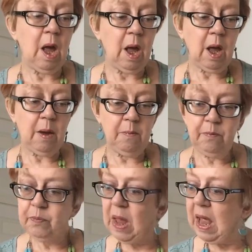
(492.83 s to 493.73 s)

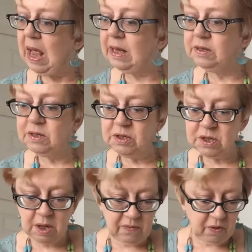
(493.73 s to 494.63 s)
And
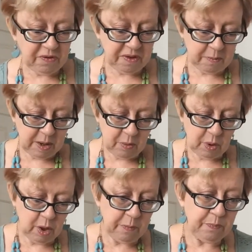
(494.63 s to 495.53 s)
I've lost some. Here
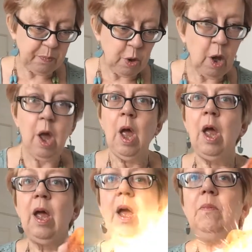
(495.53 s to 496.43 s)
we
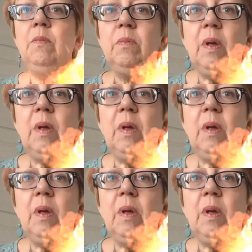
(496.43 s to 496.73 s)
are.